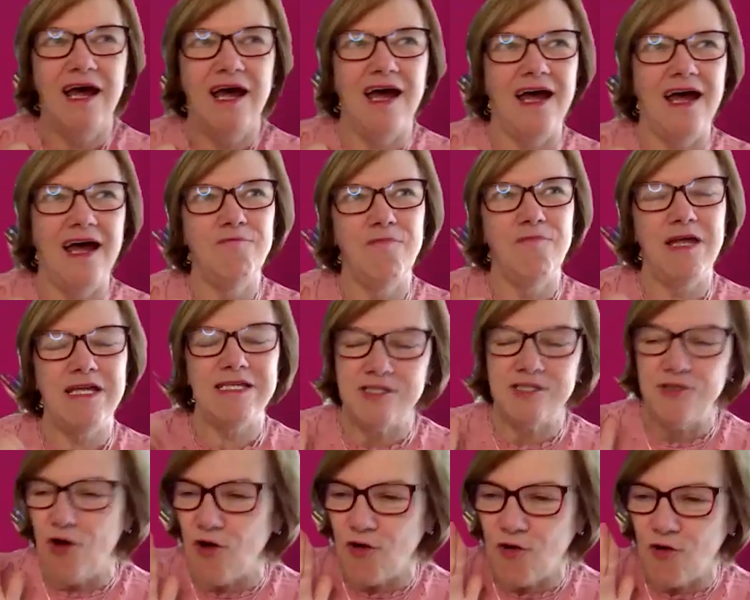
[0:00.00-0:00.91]
Um,
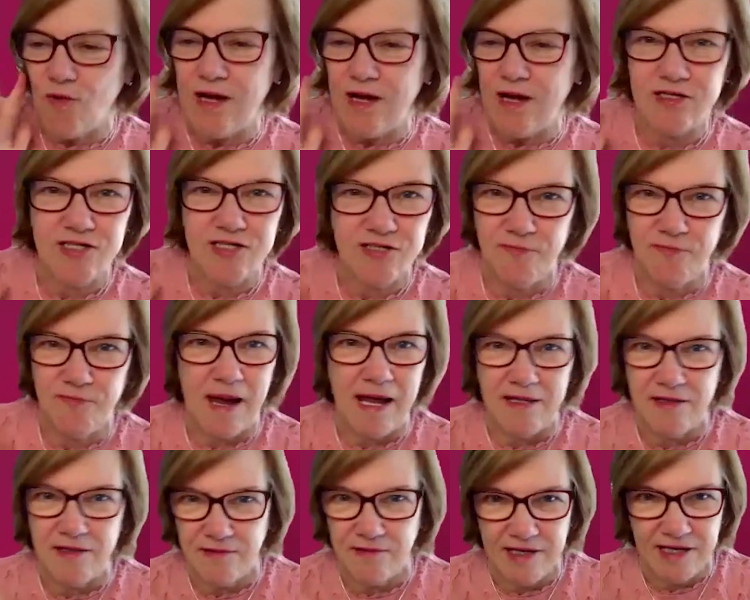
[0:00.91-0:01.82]
it's not coercive,
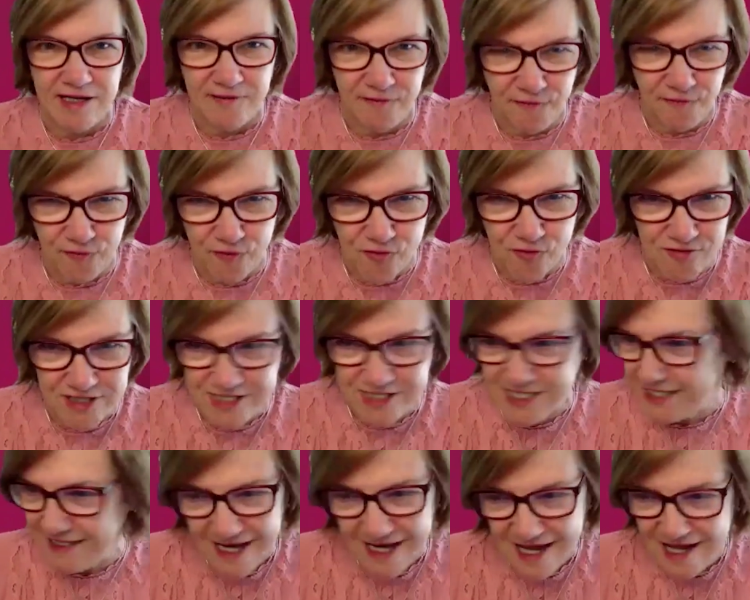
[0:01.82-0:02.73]
by the way,
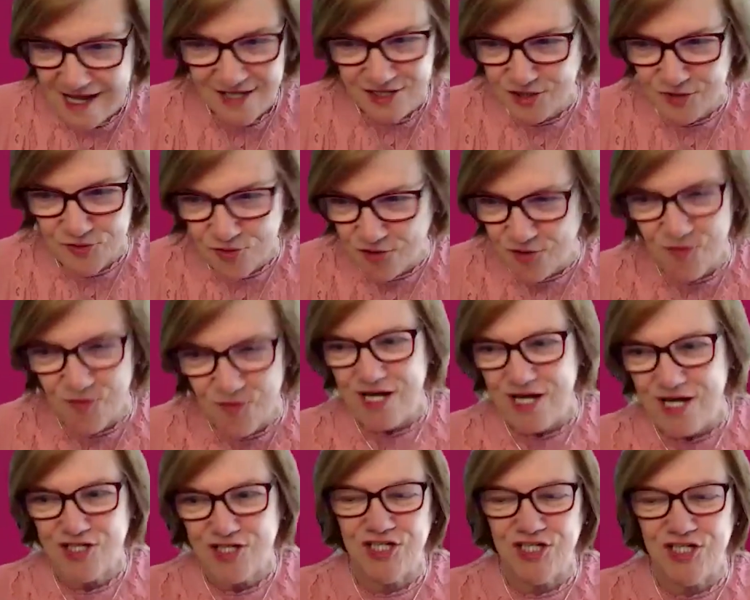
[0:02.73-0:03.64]
folks. There's no
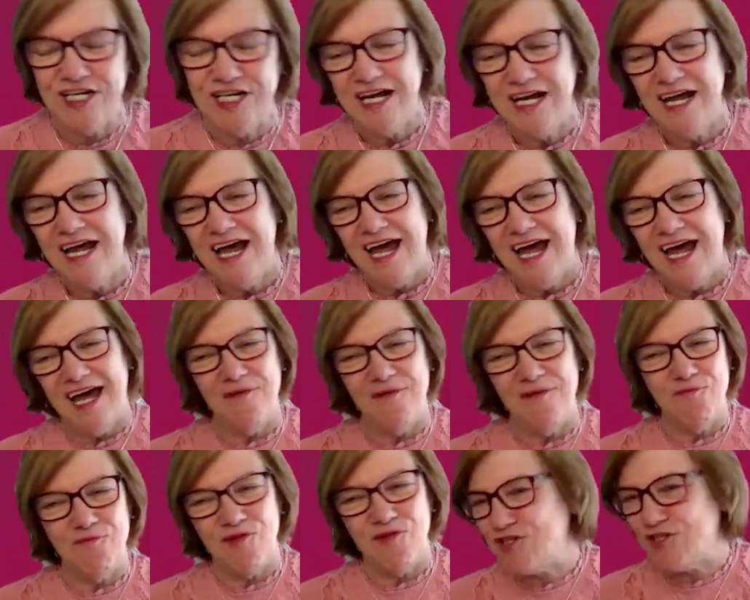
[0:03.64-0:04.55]
coercion.
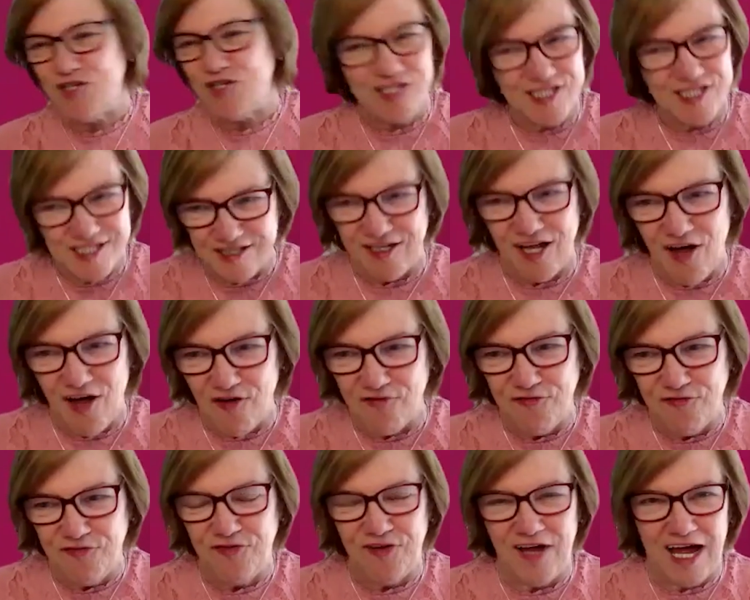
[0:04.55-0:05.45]
Um, there's just
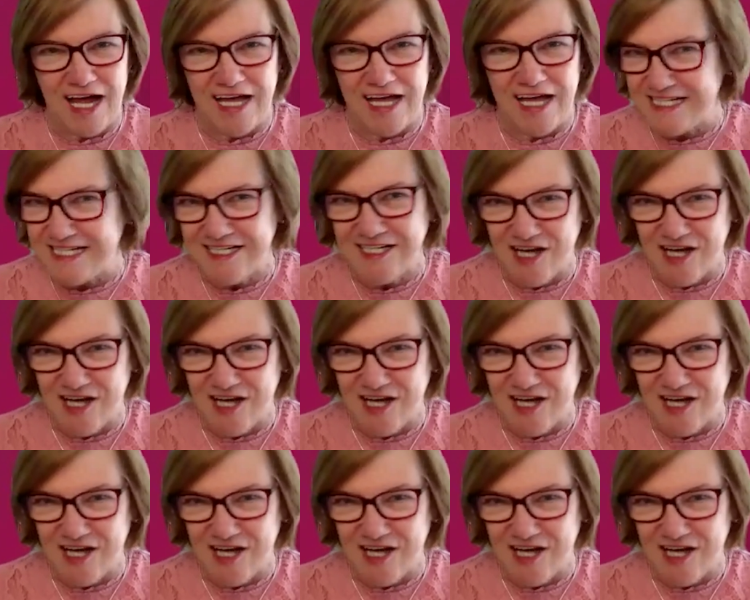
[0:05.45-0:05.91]
love and